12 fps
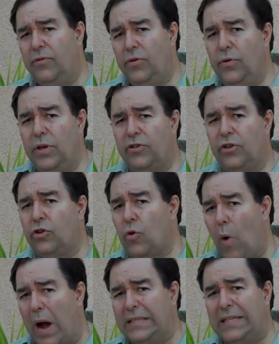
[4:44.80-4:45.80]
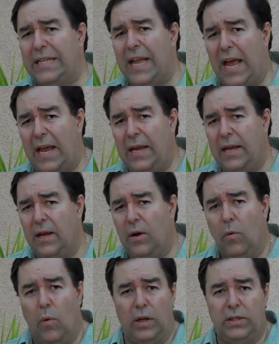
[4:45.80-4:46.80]
do this twice a day,
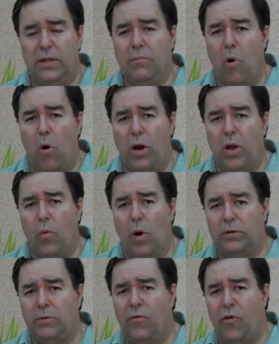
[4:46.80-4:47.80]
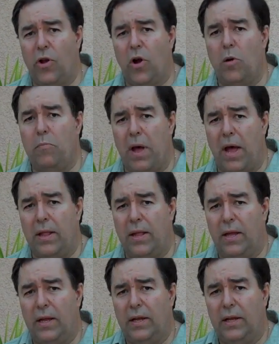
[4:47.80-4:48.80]
once in the morning, once before you go to bed.
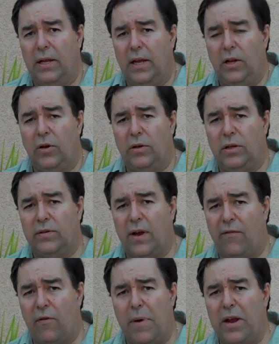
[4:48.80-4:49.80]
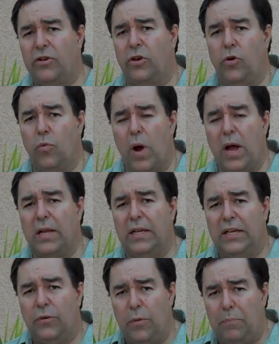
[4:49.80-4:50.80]
You know, it's affirmation. You want to
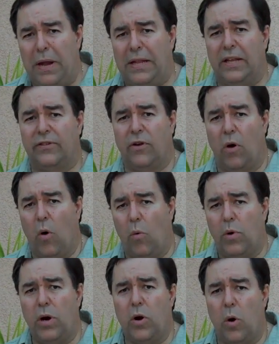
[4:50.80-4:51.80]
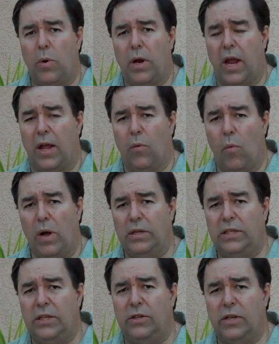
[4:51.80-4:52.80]
repeat this over and over again.
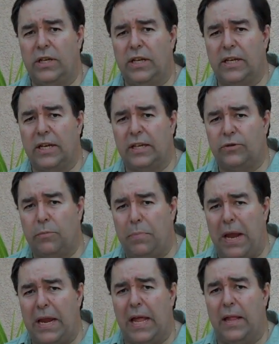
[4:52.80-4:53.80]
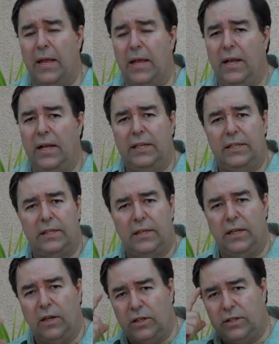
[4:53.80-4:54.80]
Once it gets repeated, it
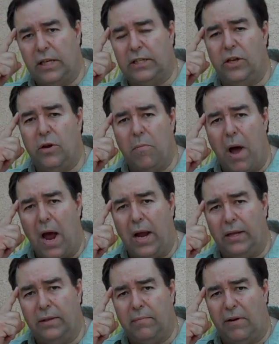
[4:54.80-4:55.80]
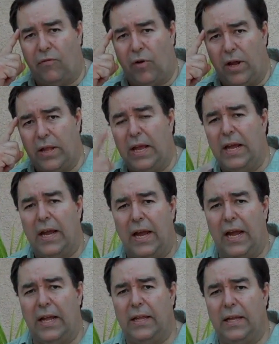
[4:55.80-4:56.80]
sticks in your mind, my friend,
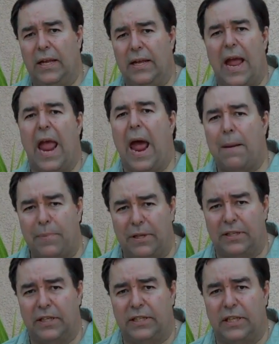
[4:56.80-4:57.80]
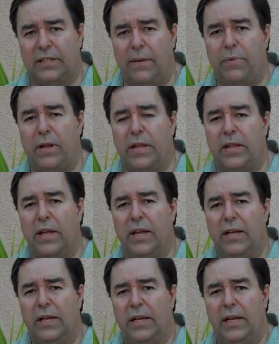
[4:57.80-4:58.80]
and it happens. It's just something that
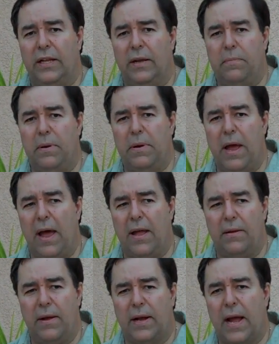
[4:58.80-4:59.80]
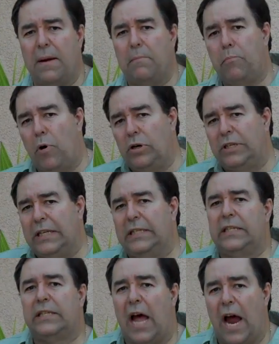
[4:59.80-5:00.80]
it kind of burns the
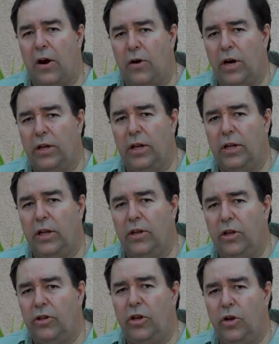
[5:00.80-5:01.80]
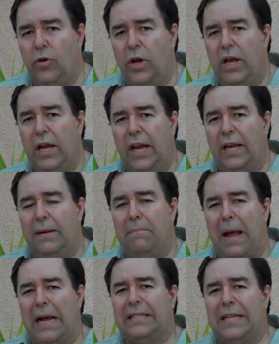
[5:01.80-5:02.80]
desire into you, and it
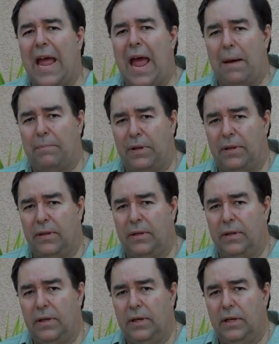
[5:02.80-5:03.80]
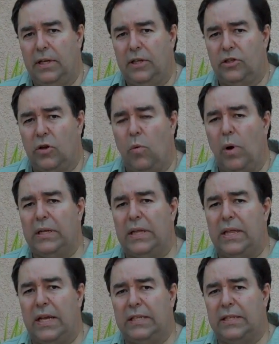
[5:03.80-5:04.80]
makes it happen. So one of
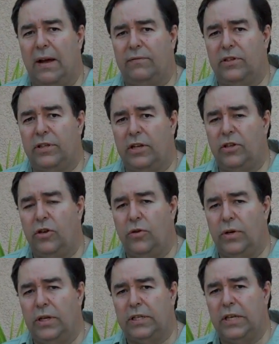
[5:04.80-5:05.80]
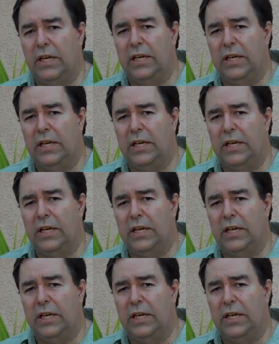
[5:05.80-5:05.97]
the things I have to say to you is